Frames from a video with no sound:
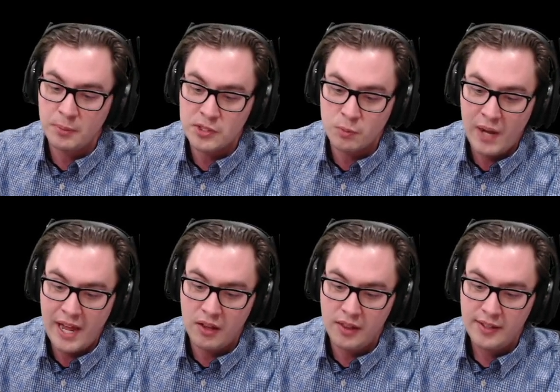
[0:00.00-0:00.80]
as
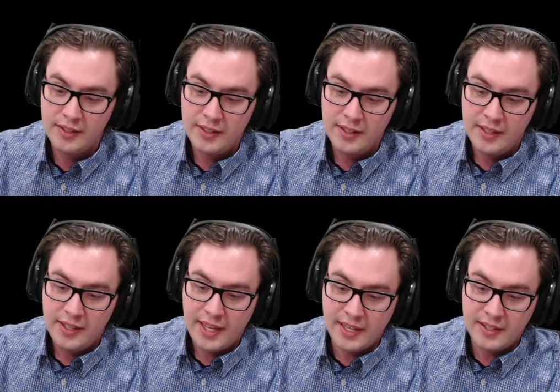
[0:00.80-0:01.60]
well,
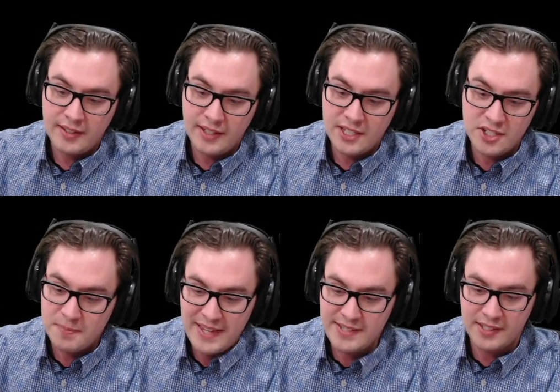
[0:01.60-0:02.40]
and it's just
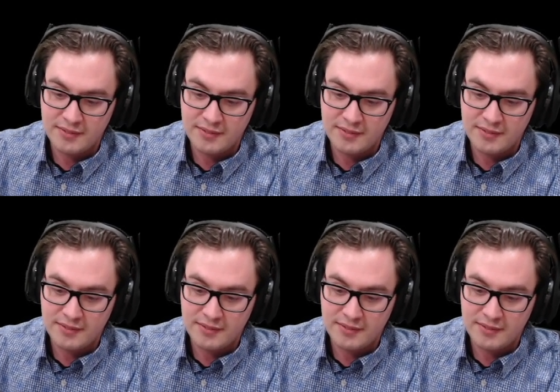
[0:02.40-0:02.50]
messy.